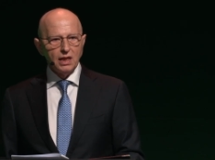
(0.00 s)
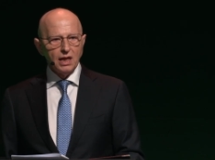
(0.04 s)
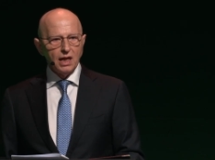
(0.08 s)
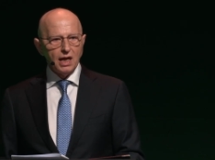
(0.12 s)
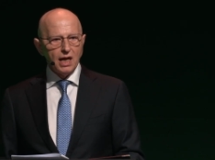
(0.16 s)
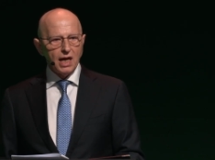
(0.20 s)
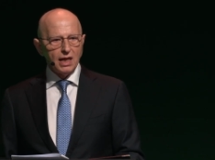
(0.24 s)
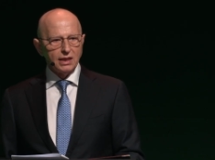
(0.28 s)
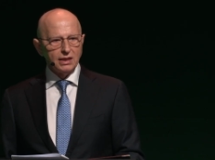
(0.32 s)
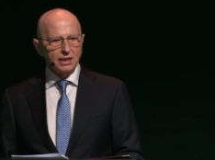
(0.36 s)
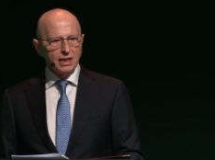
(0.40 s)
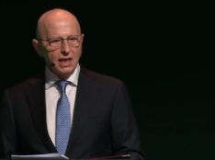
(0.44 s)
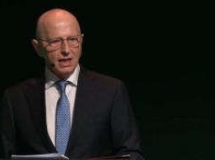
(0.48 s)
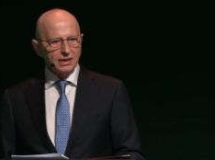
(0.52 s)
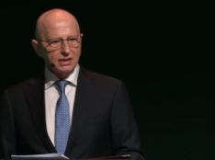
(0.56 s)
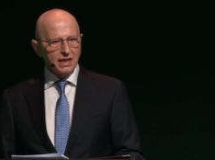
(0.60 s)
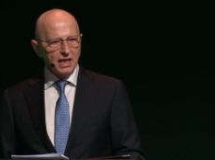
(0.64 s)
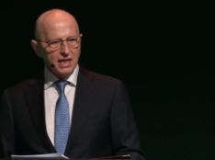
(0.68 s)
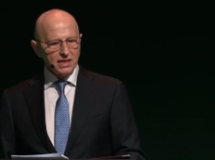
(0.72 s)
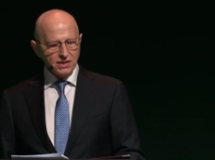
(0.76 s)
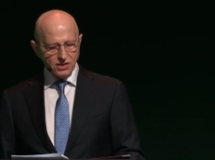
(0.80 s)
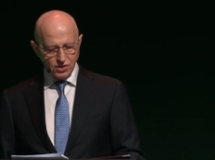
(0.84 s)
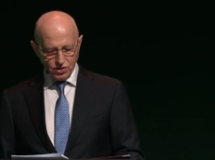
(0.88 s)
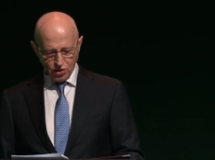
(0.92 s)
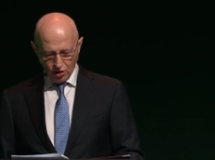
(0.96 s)
are not
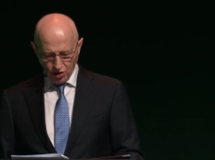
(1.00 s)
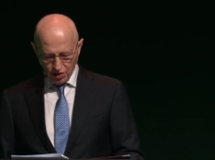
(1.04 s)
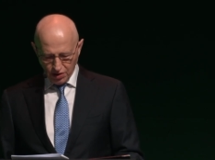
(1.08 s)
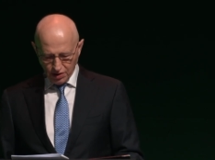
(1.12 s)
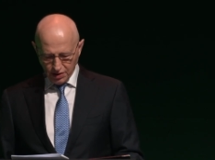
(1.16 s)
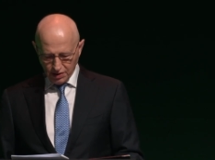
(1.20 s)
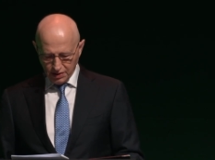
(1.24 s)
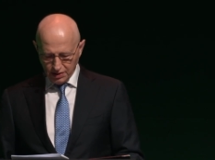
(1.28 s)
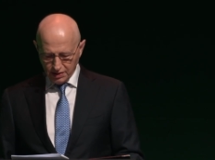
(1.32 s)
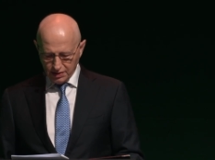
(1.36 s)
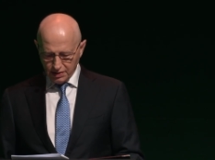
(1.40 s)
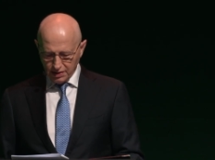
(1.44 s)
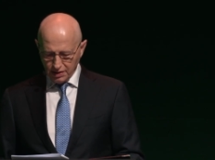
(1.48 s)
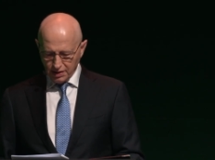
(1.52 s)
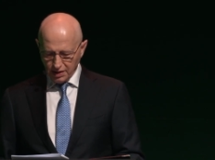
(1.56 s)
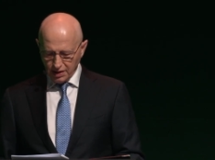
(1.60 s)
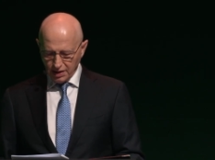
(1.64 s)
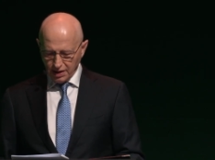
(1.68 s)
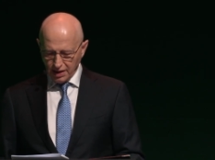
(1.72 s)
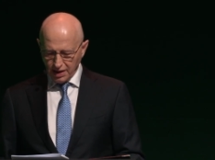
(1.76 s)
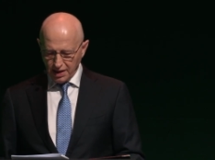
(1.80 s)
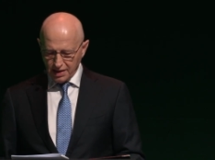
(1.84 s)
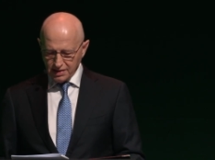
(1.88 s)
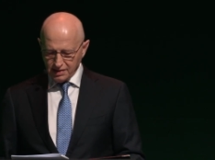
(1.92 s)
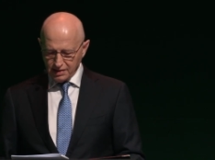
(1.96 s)
as certain
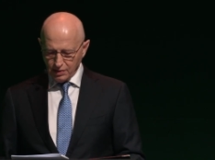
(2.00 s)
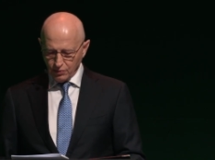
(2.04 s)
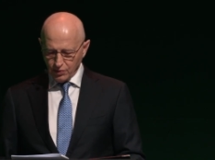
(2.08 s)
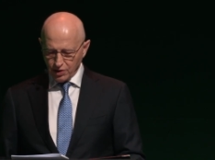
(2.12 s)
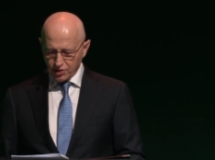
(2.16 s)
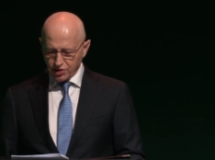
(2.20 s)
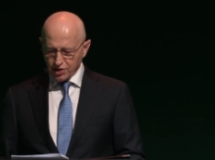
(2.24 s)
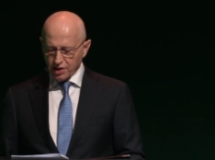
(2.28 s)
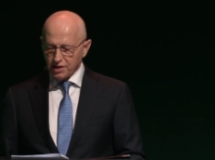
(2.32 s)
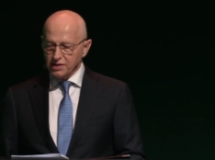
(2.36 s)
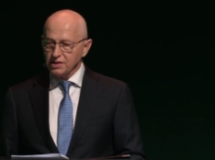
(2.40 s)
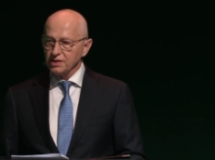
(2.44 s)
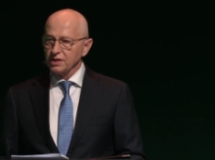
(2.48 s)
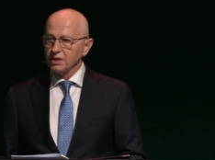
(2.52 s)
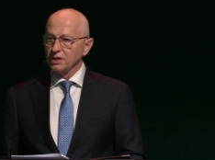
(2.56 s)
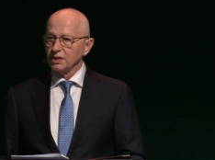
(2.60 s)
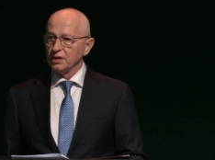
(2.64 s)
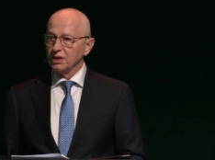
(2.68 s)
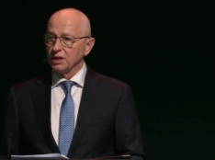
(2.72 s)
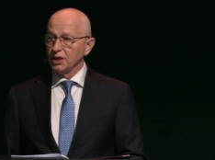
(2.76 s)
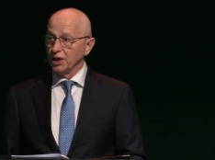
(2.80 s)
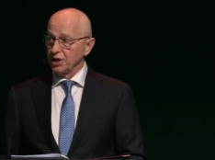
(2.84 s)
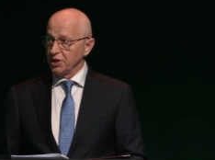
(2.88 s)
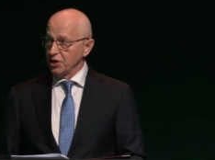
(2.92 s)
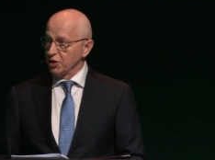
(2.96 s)
as they were just
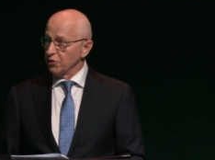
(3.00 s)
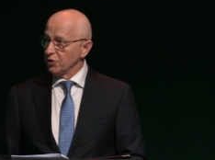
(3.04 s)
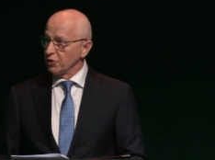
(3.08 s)
a year